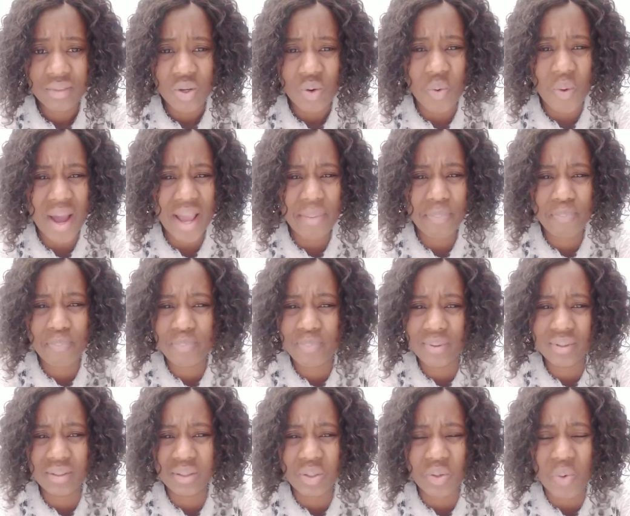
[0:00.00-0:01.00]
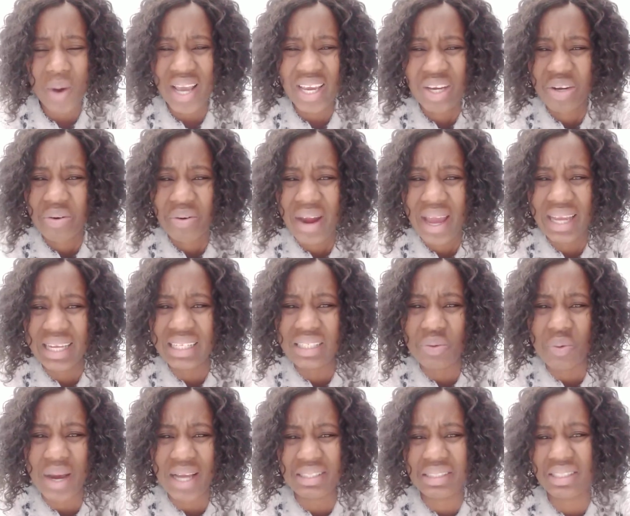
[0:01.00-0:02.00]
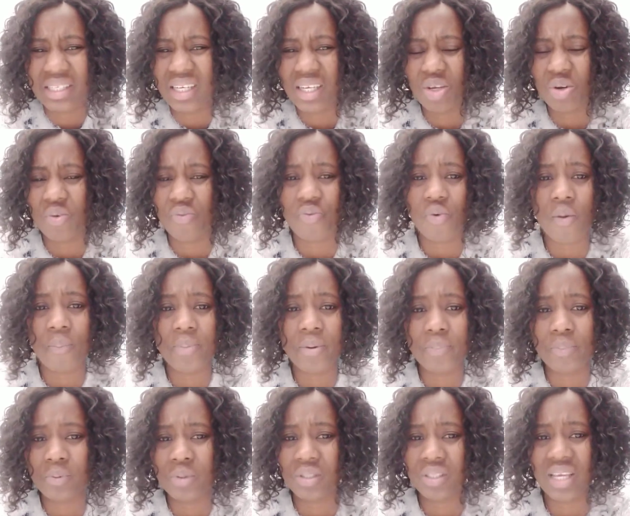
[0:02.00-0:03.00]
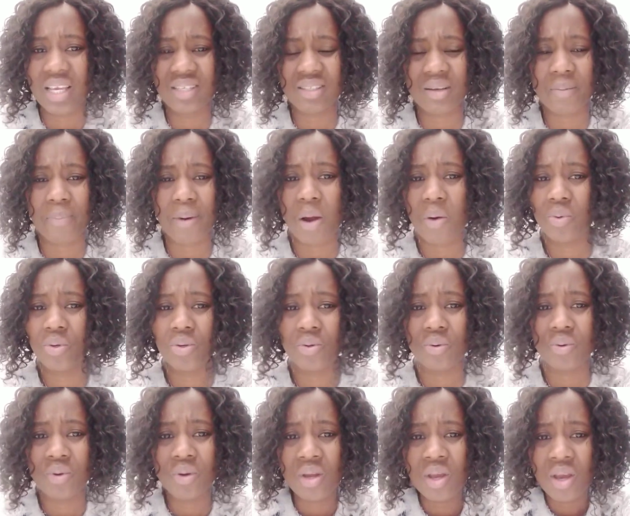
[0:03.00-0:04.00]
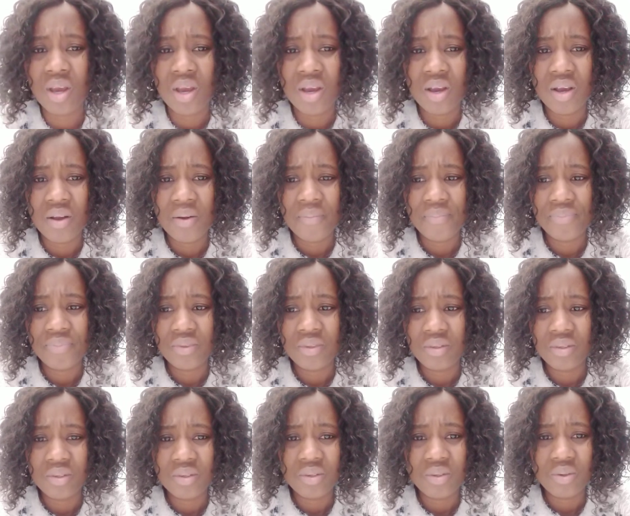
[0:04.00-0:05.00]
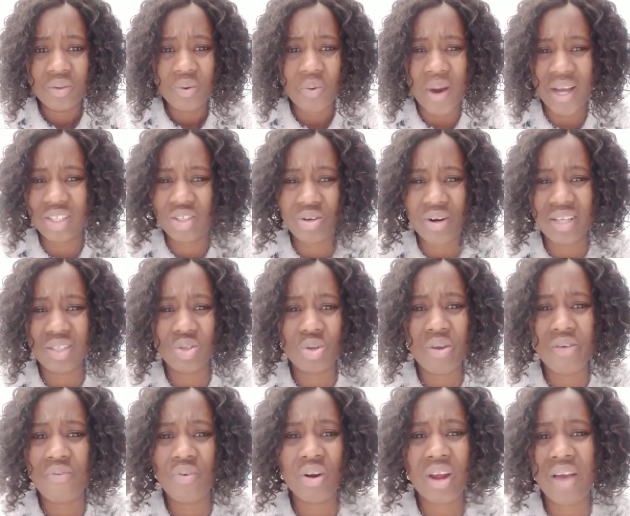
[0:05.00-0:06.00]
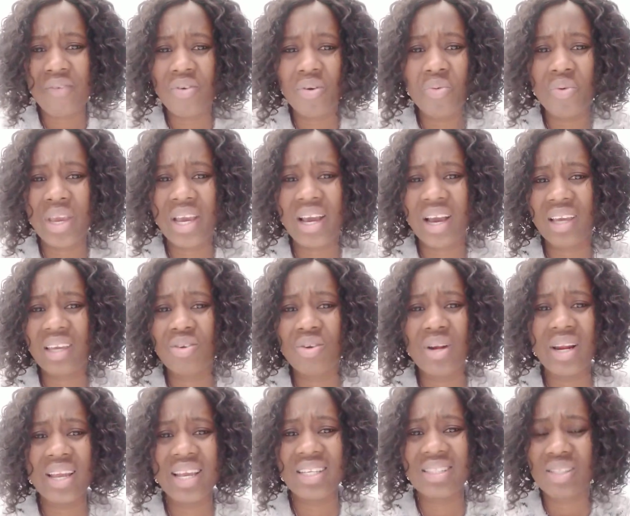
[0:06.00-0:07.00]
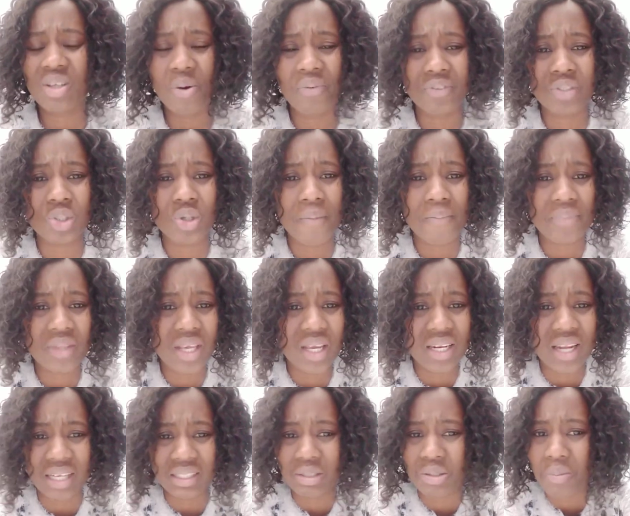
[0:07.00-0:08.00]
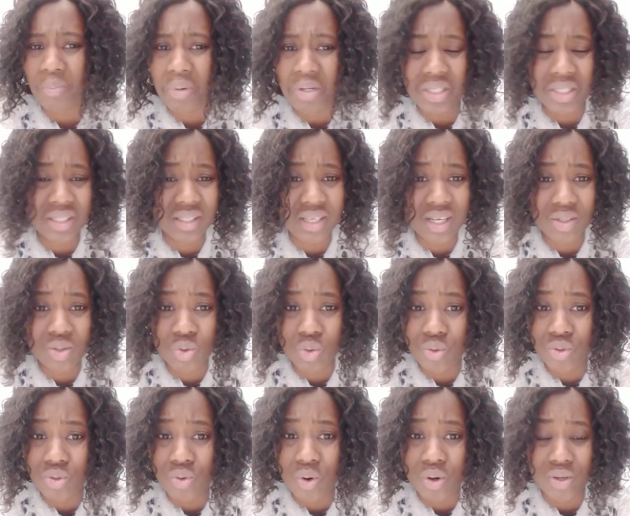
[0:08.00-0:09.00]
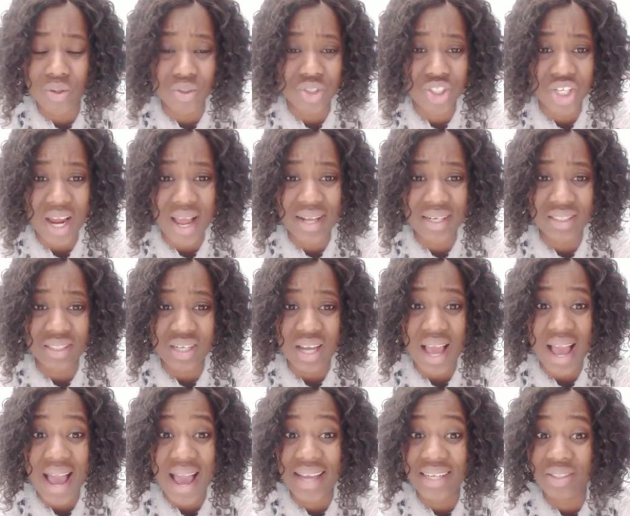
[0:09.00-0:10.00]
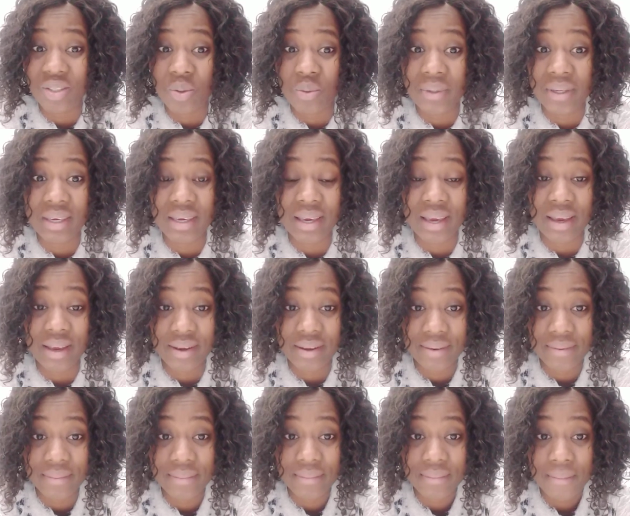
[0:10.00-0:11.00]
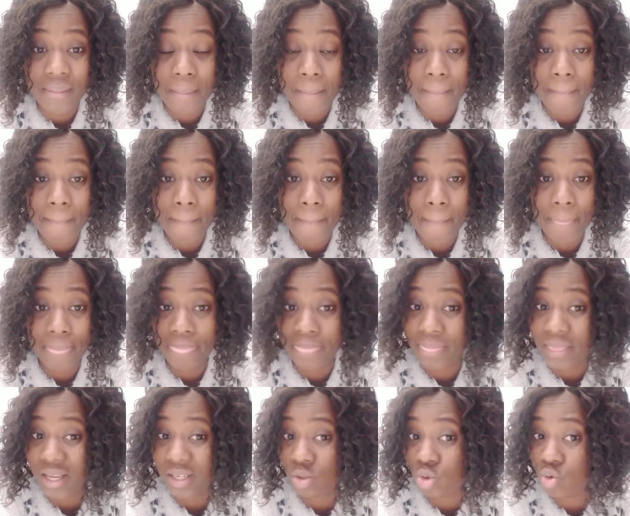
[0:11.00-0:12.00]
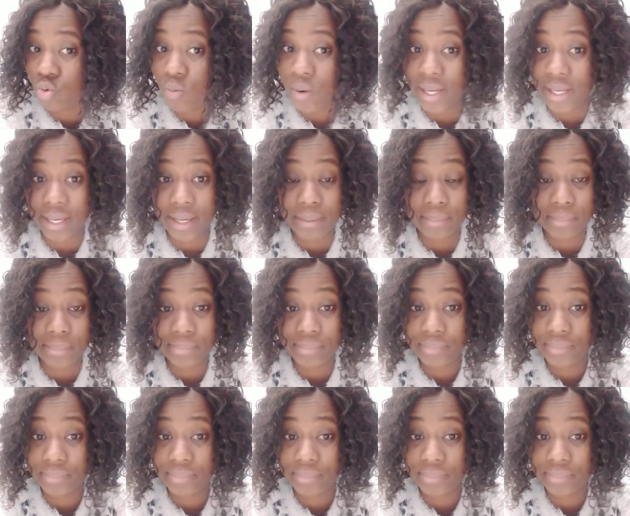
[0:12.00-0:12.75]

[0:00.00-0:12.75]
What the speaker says: Why crying? Why thinking of what people say about you? Why trying to even have a recalculate of something that somebody said to you or your child? I don't care. That's who I am.